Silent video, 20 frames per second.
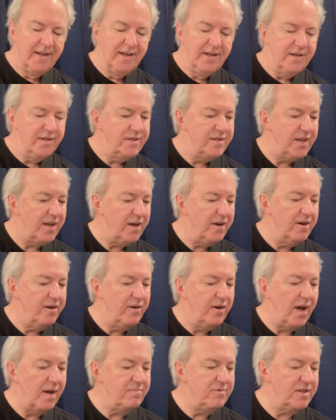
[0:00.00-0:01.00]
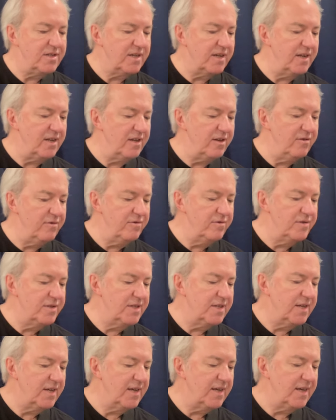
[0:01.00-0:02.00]
So I'm just going to
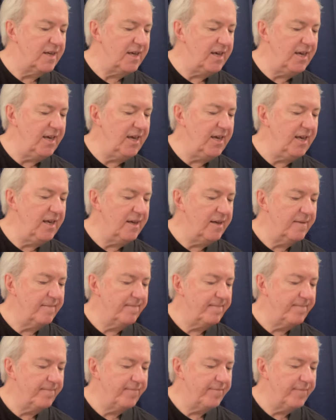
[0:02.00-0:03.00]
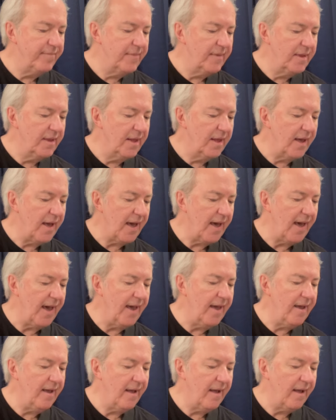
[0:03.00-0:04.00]
use E,
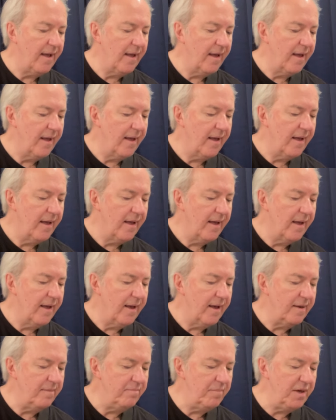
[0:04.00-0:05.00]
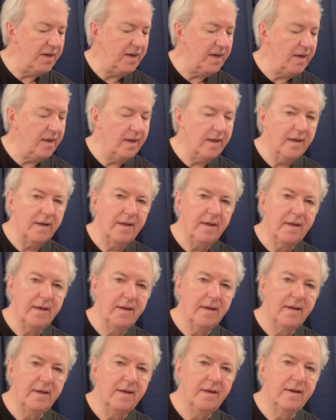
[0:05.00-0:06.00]
A, B,
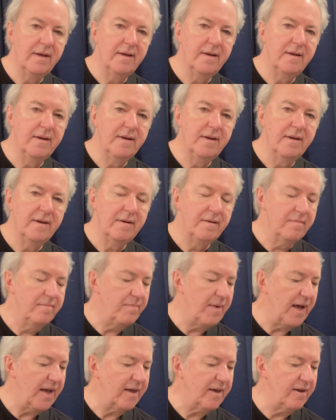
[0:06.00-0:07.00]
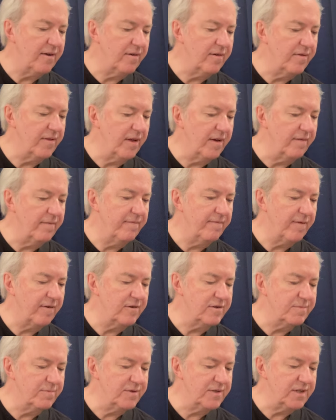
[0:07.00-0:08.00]
back here in the
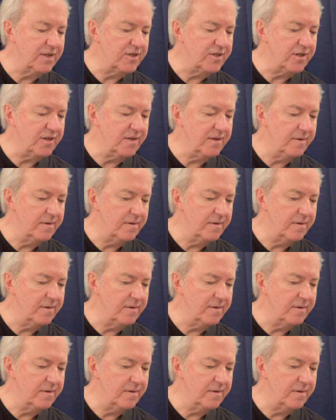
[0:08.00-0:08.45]
first position,